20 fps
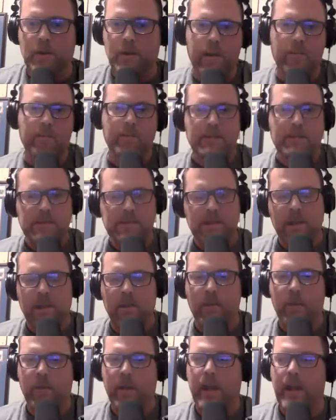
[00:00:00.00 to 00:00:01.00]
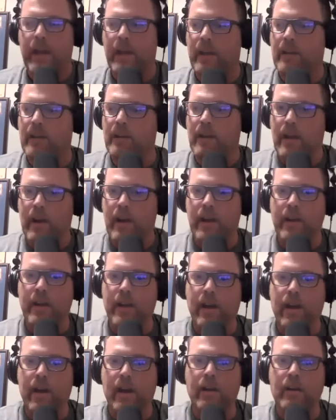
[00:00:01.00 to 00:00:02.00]
Givens the other day. And, and,
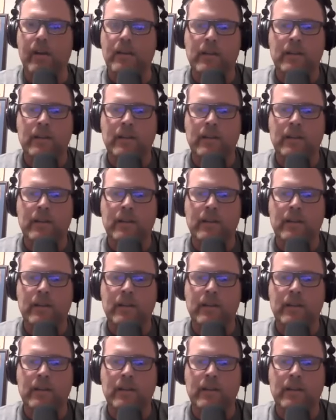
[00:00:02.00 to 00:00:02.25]
uh,